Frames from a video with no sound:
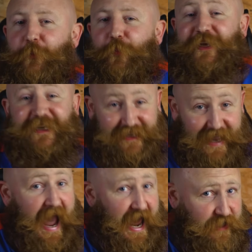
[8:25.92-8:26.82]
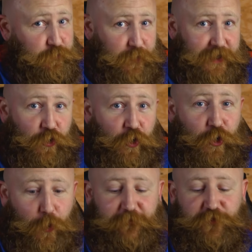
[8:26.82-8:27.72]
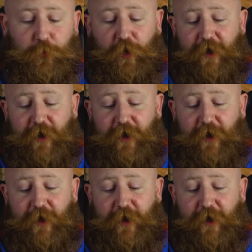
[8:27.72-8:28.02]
but it can be uncomfortable.